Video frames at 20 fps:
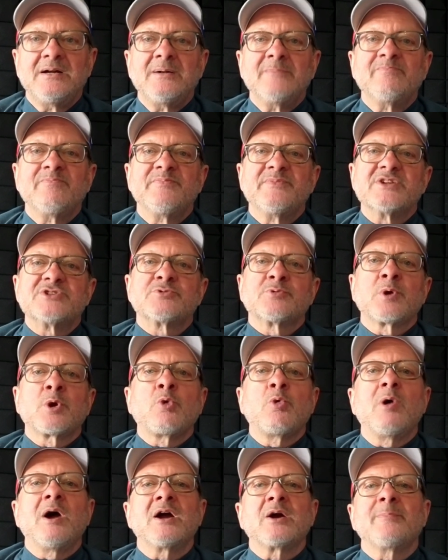This
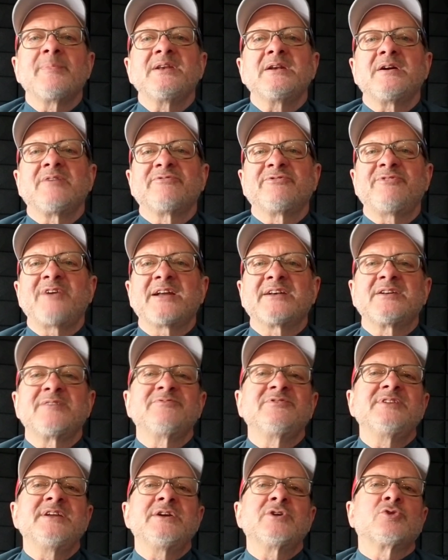requirement
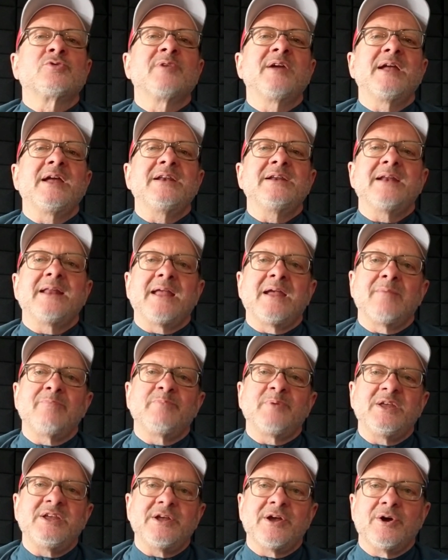effectively created
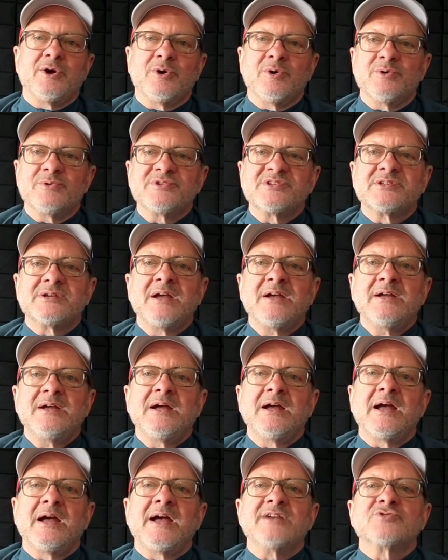MPOs
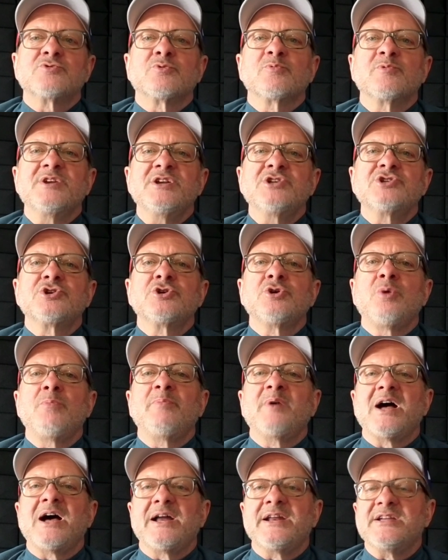as regional
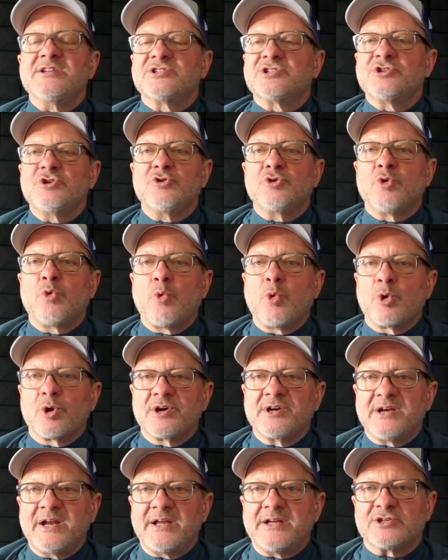bodies to
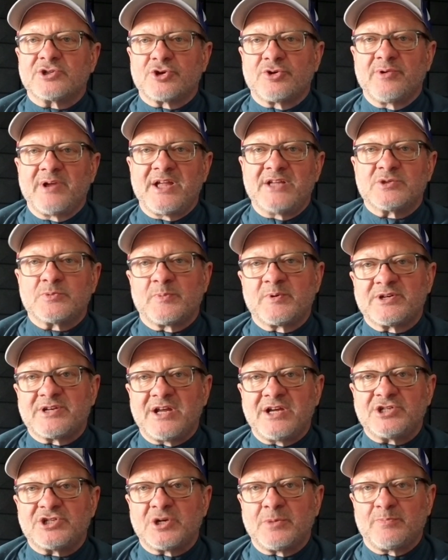coordinate
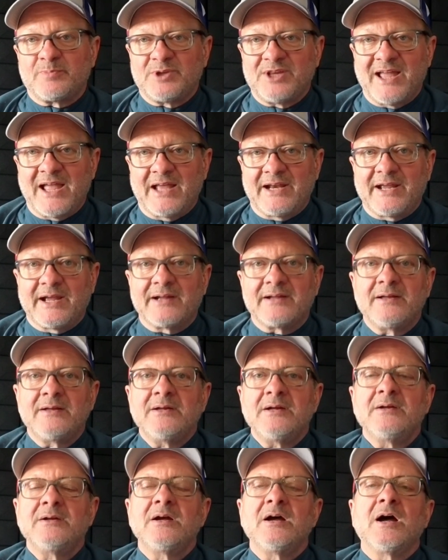transportation planning
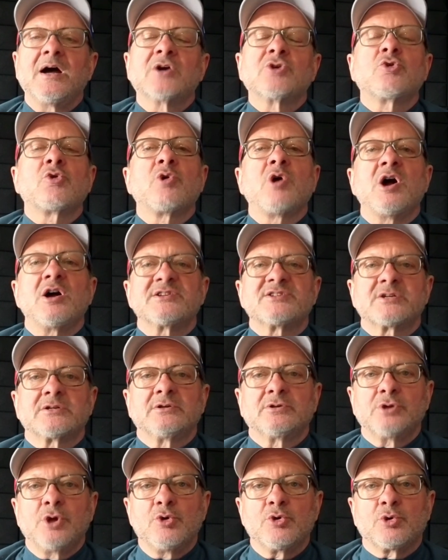across
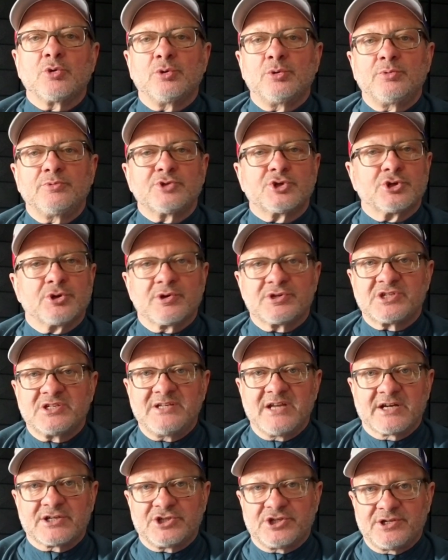local
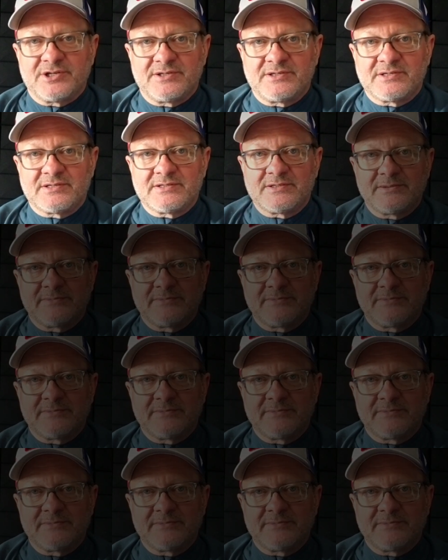jurisdictions.